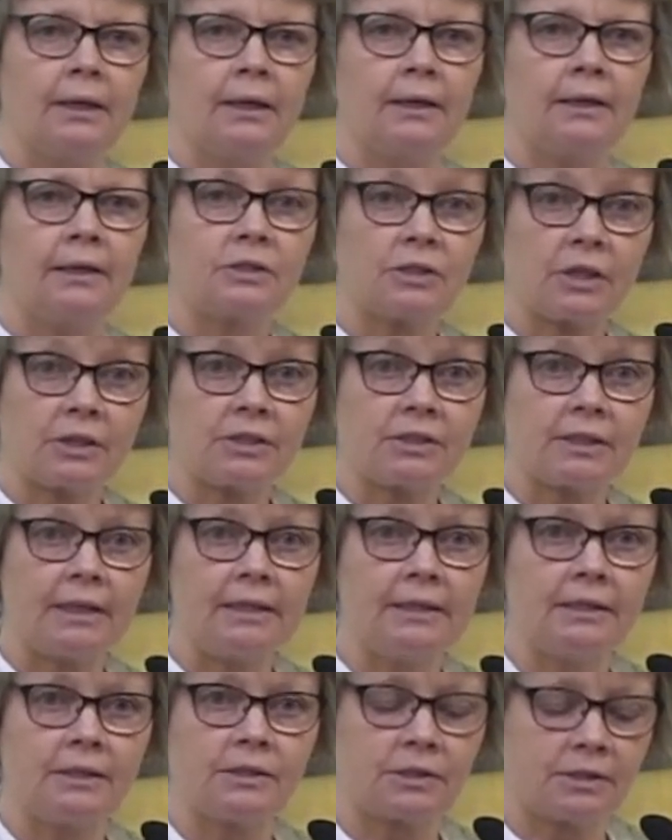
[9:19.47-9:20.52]
And as I
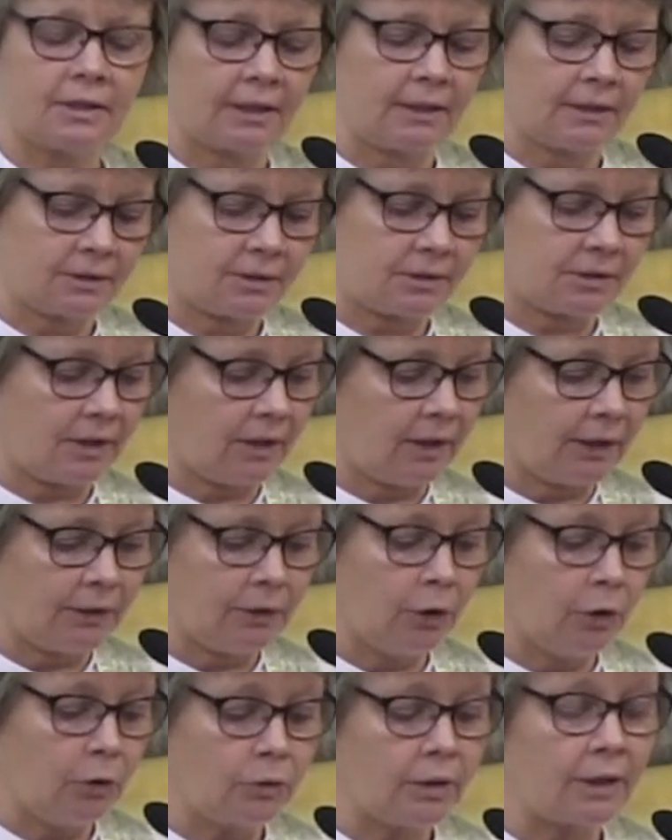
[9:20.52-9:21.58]
say these things, I
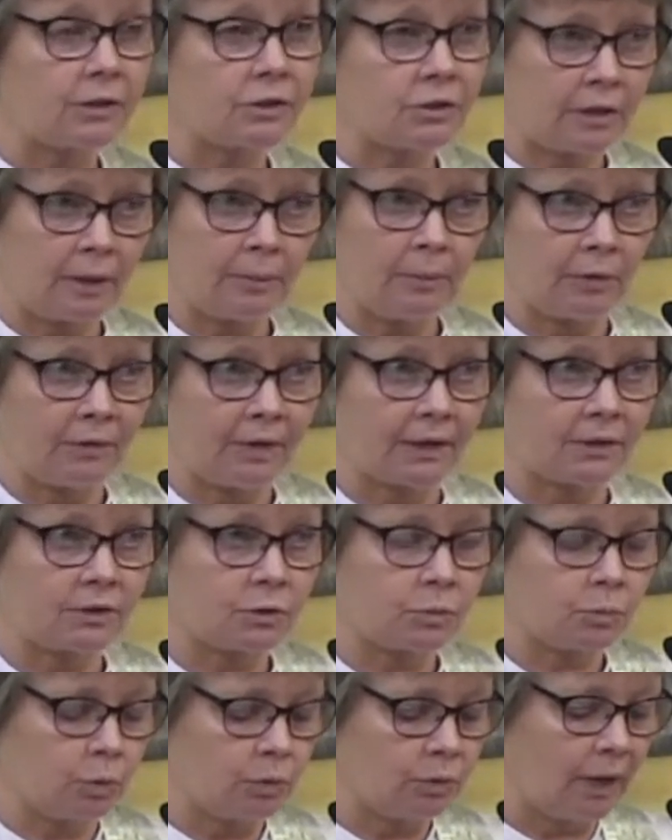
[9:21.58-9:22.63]
know that some of
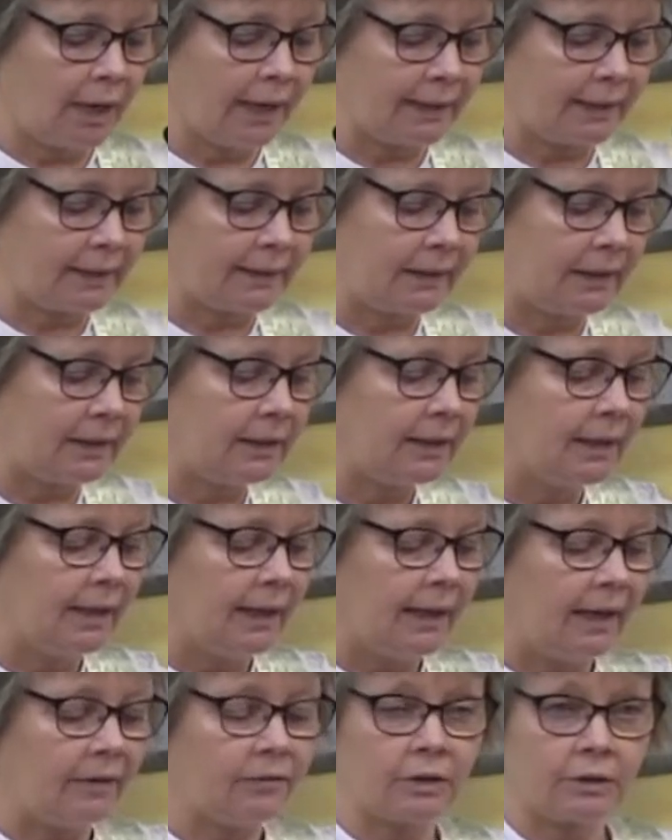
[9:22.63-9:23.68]
us will likely
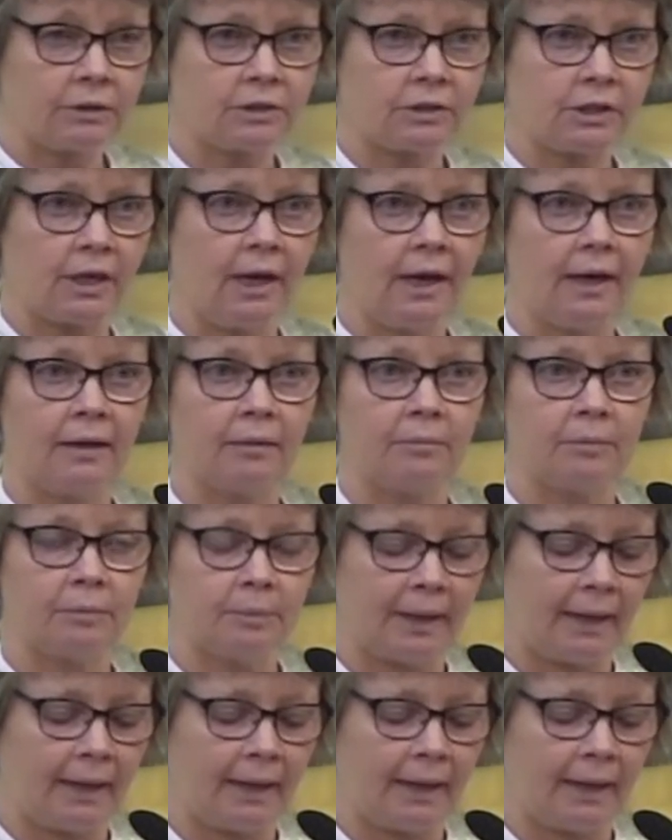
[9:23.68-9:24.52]
have little time,